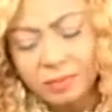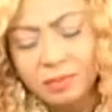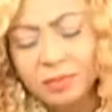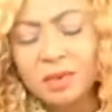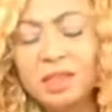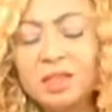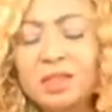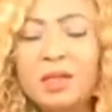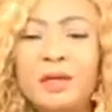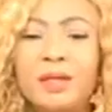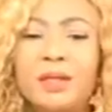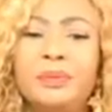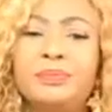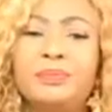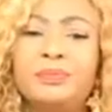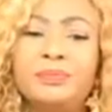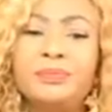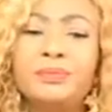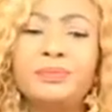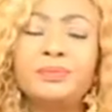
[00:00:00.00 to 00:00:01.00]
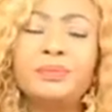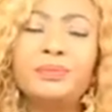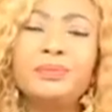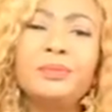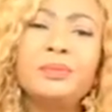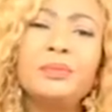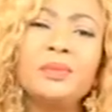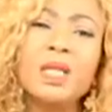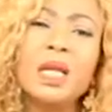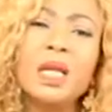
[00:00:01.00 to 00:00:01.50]
sorry,
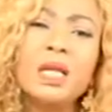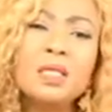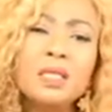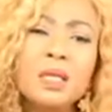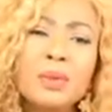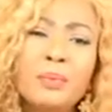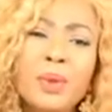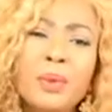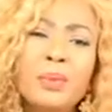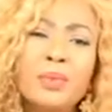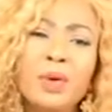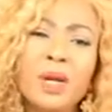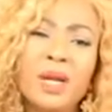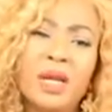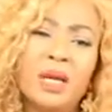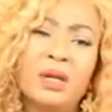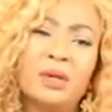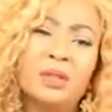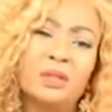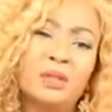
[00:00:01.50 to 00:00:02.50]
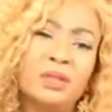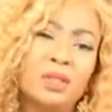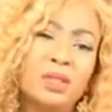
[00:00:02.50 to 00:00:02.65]
some people when they go to